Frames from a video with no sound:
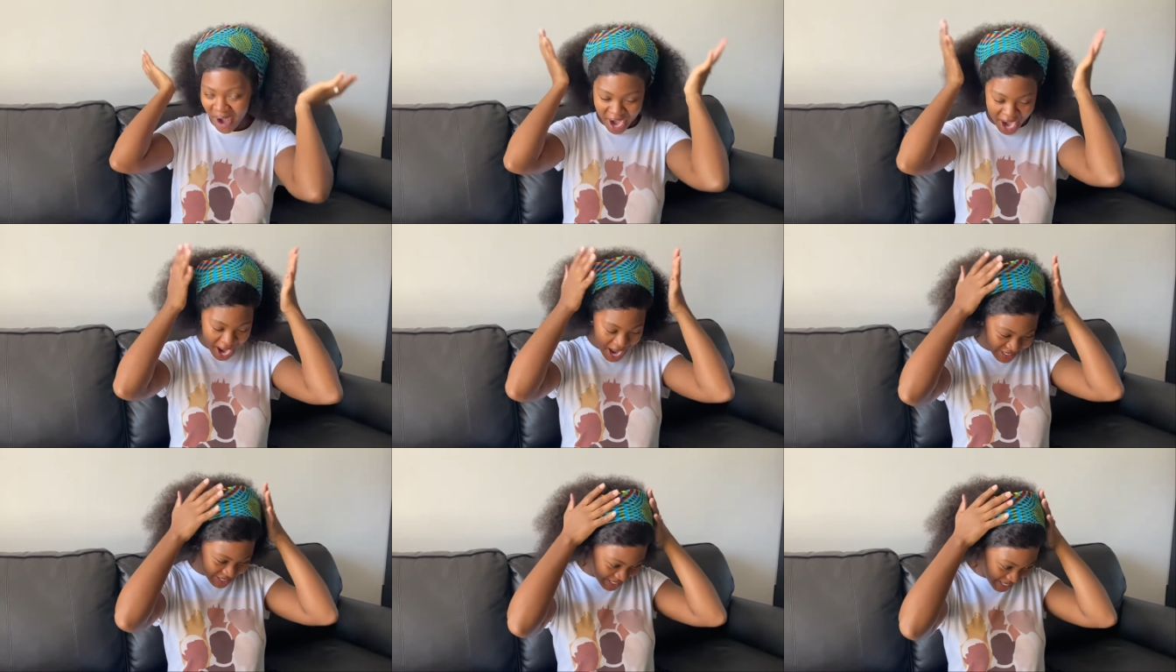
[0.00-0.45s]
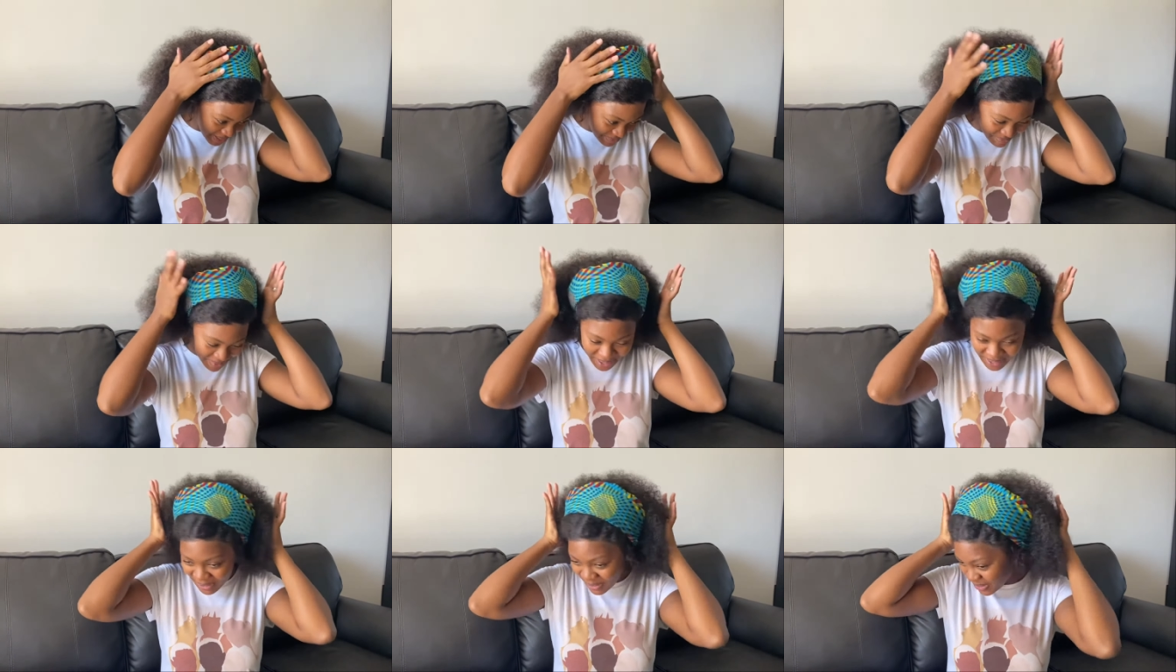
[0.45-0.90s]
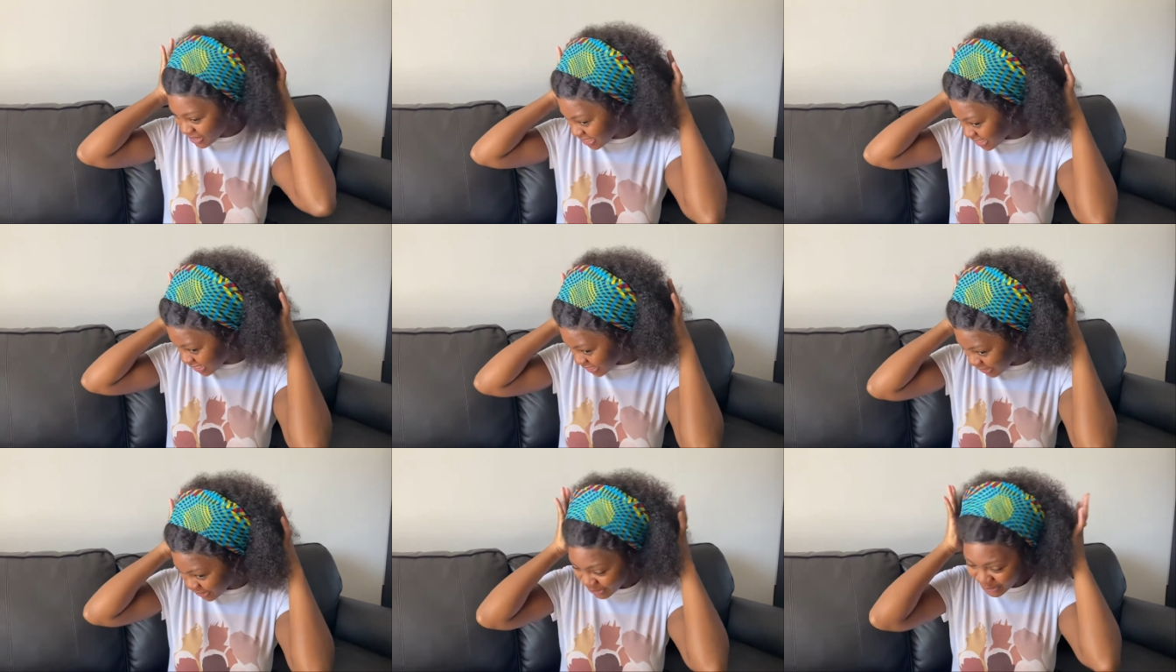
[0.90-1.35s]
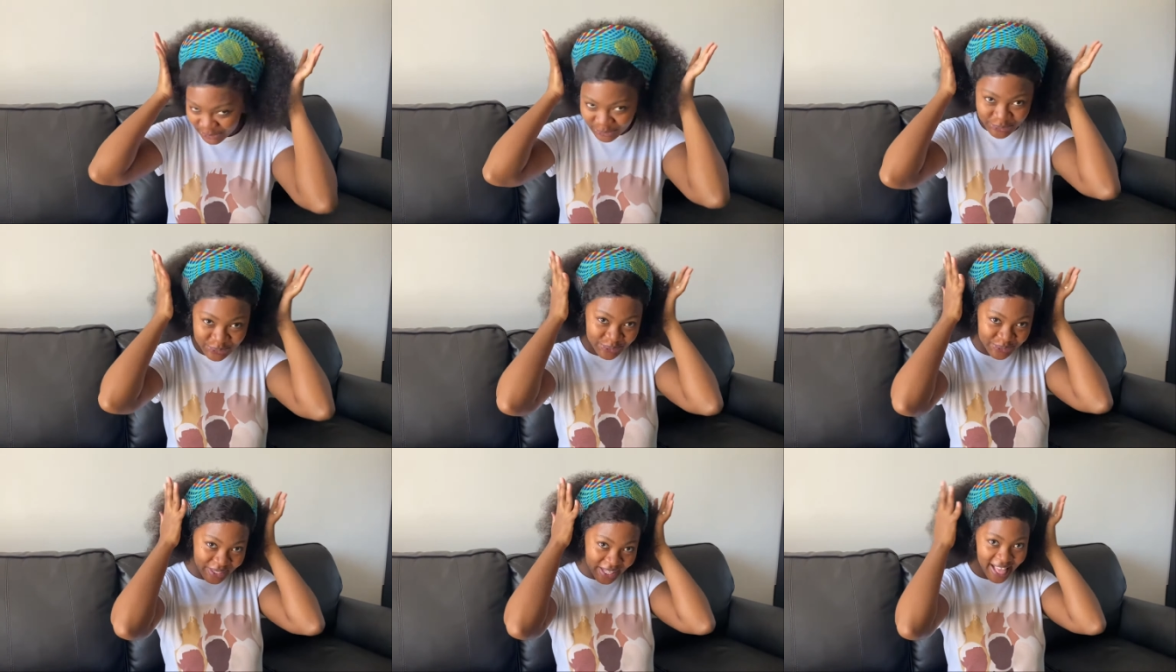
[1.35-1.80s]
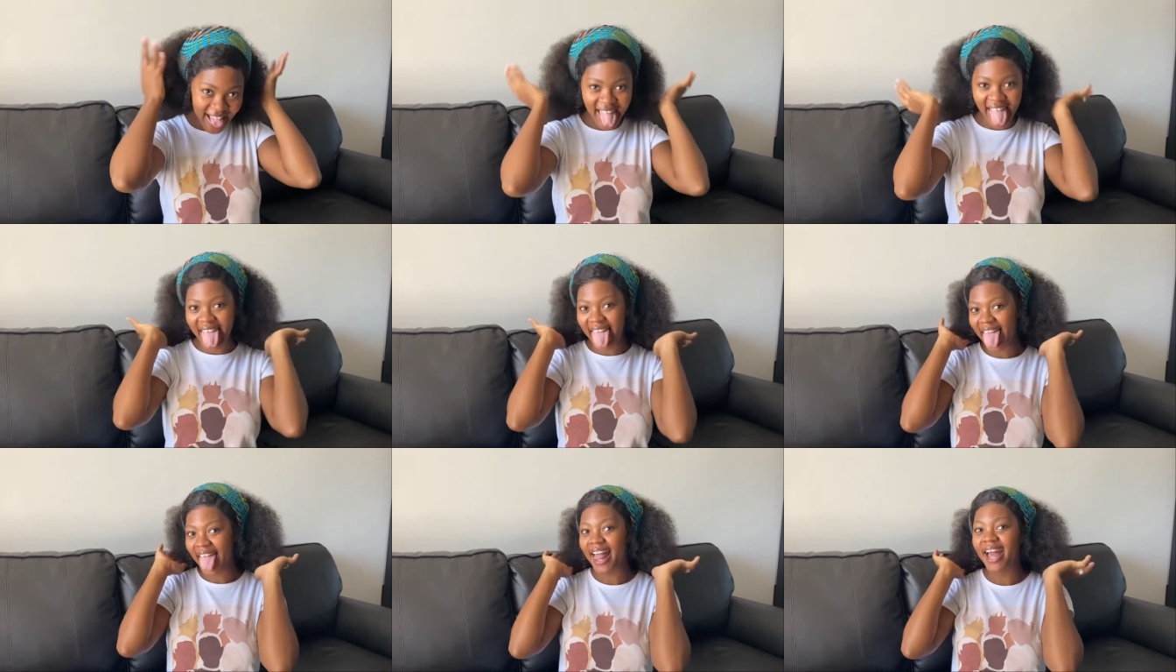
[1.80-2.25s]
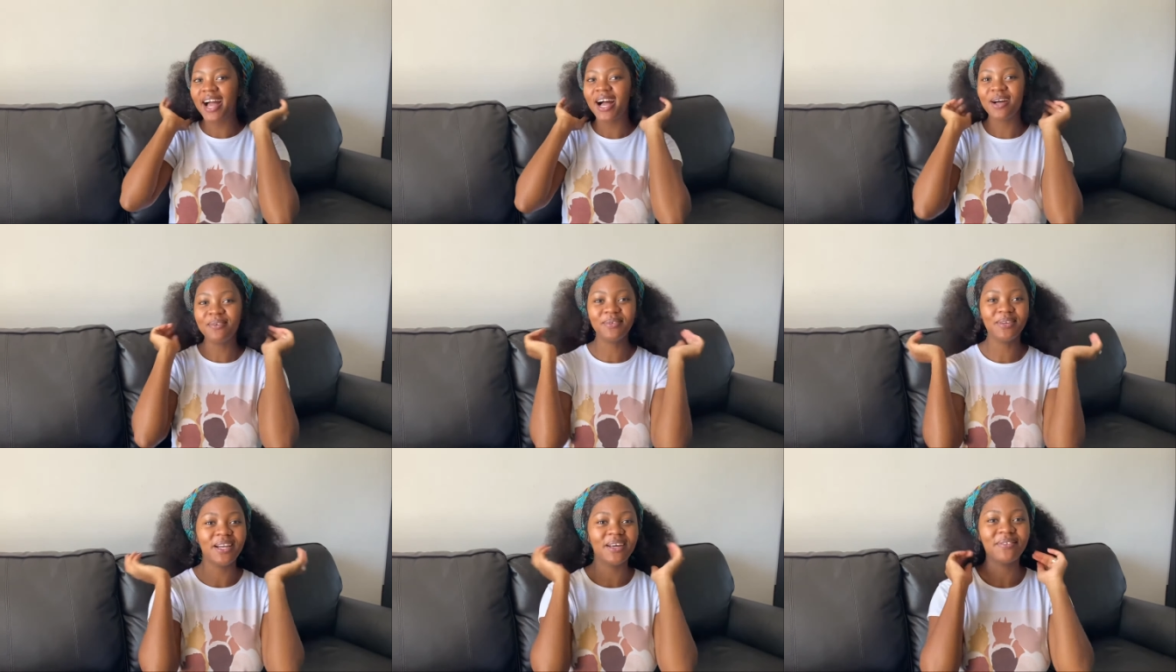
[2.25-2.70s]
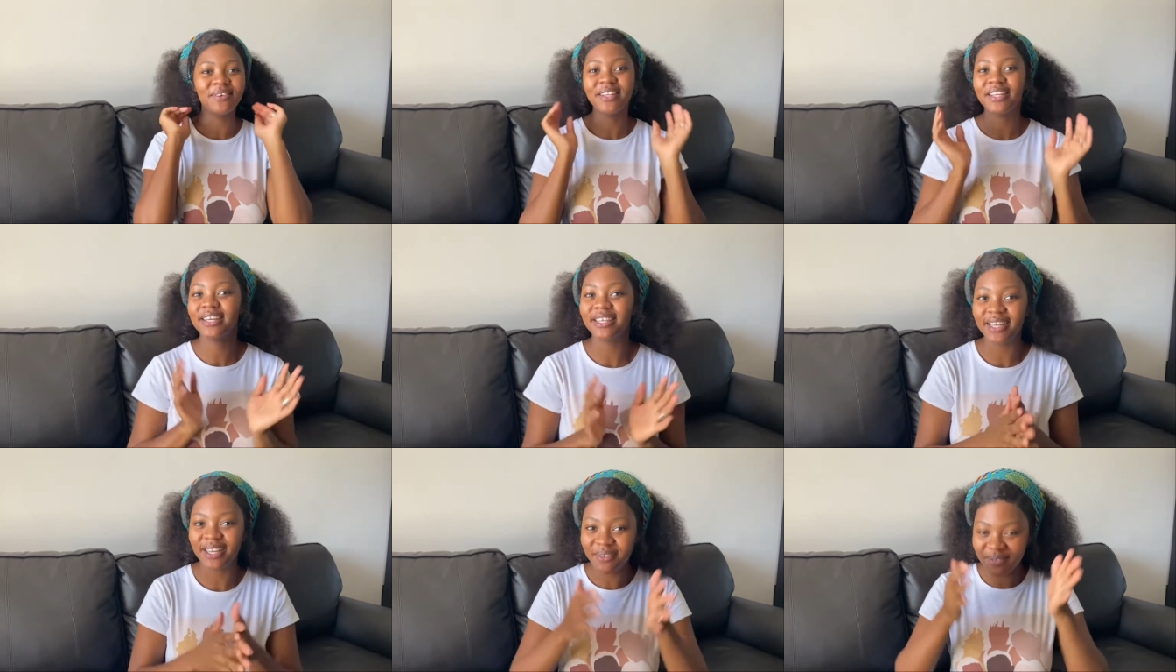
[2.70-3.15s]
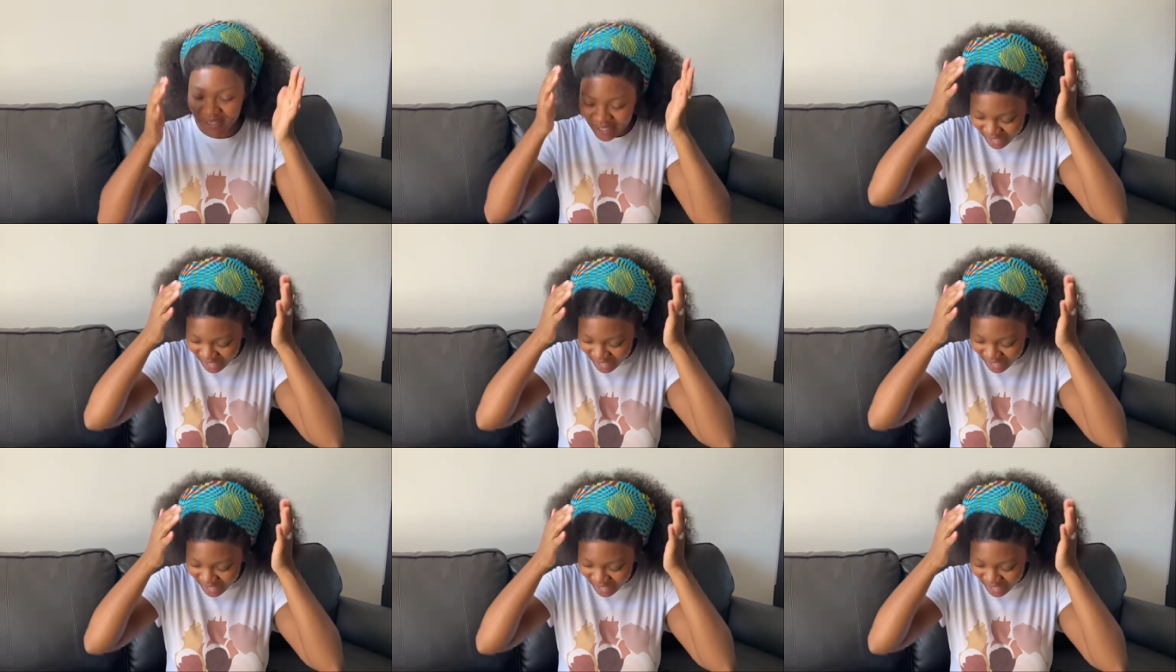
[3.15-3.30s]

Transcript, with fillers: How do you like my new do? I'm in love with it. I'm in